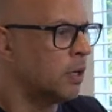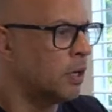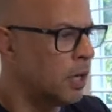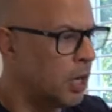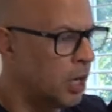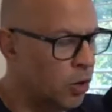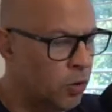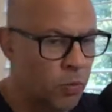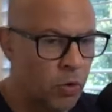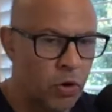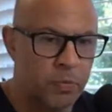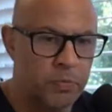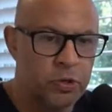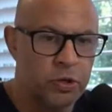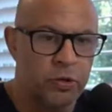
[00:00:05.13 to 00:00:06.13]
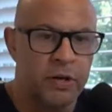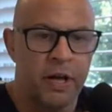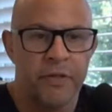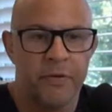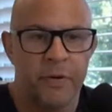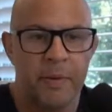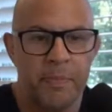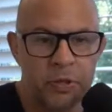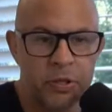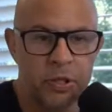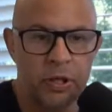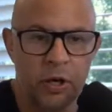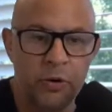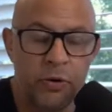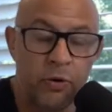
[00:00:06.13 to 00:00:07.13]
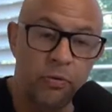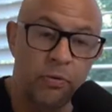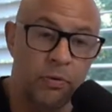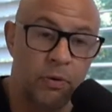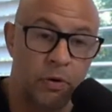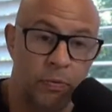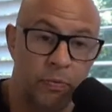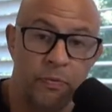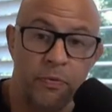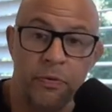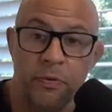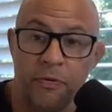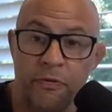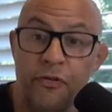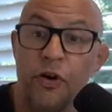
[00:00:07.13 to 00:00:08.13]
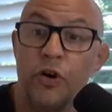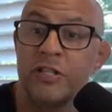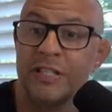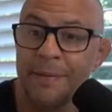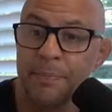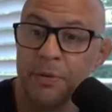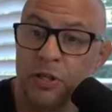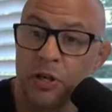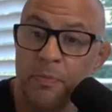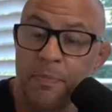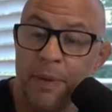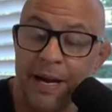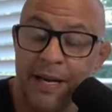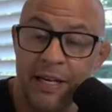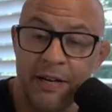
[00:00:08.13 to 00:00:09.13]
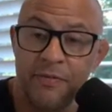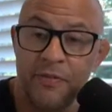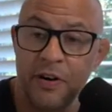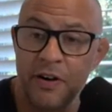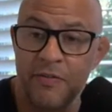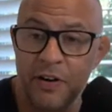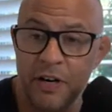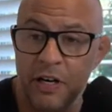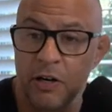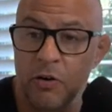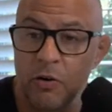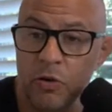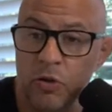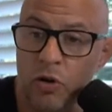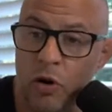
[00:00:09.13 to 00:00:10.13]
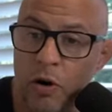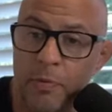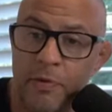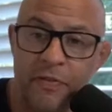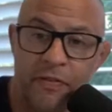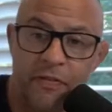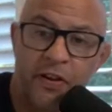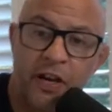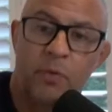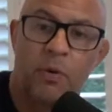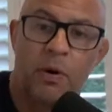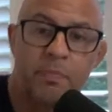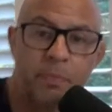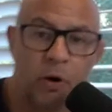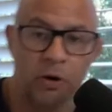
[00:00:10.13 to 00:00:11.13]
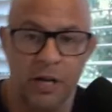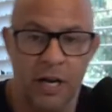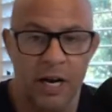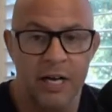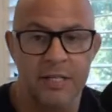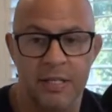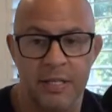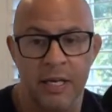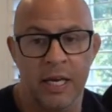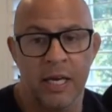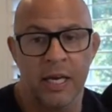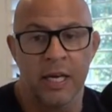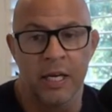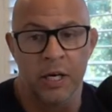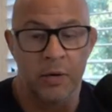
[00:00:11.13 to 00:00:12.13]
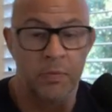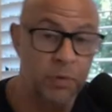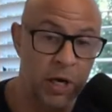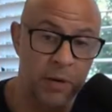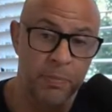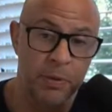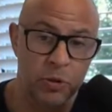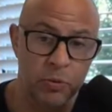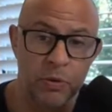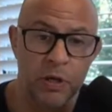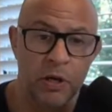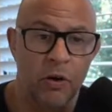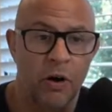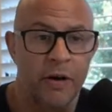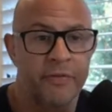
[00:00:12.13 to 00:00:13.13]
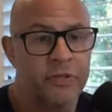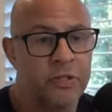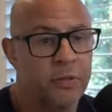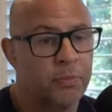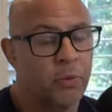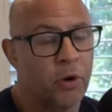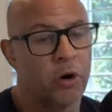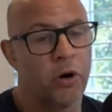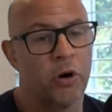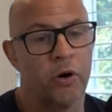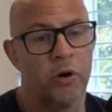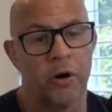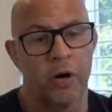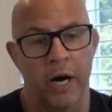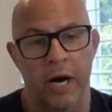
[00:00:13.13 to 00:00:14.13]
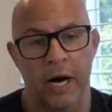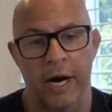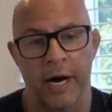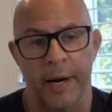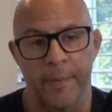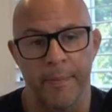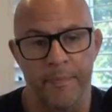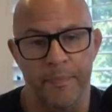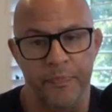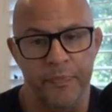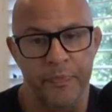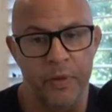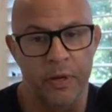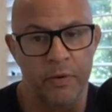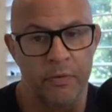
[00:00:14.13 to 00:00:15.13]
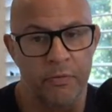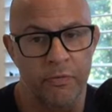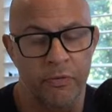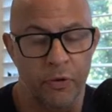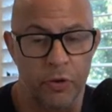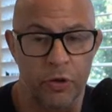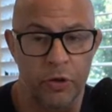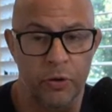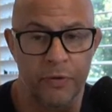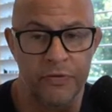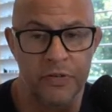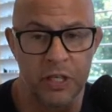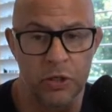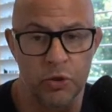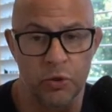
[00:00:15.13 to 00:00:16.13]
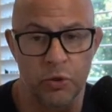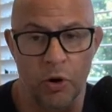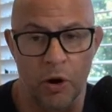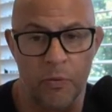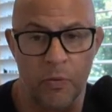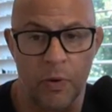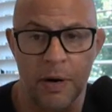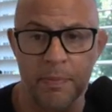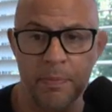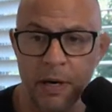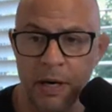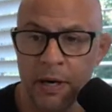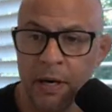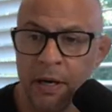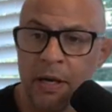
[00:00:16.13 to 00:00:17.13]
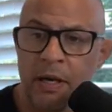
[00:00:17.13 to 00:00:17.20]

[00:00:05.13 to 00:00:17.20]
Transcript: Hello and welcome to another episode, or the first episode back in a very, very long time of the Fair One podcast. I'm going to be doing a live tomorrow for the UFC 291, but